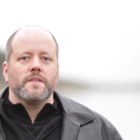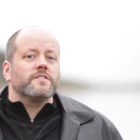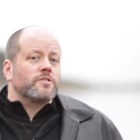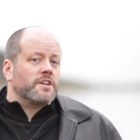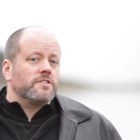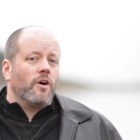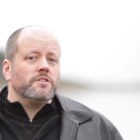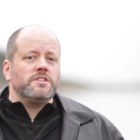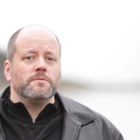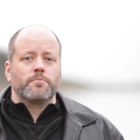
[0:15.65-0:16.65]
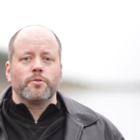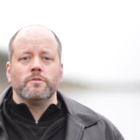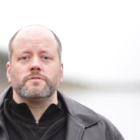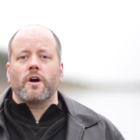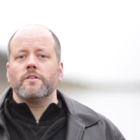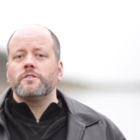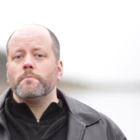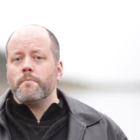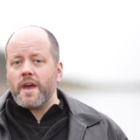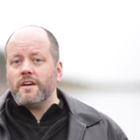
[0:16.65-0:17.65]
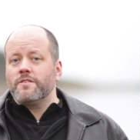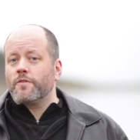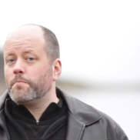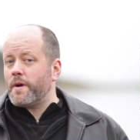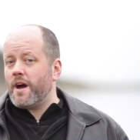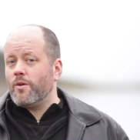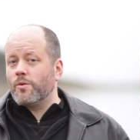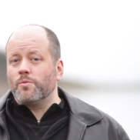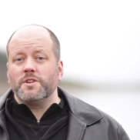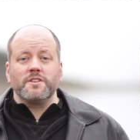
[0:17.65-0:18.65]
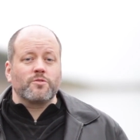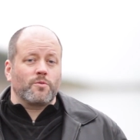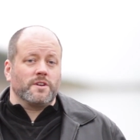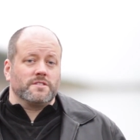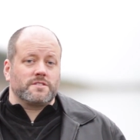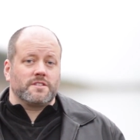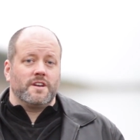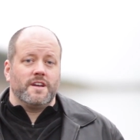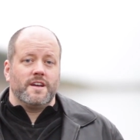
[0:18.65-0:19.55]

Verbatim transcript: As our technology improves, our demand for power will increase.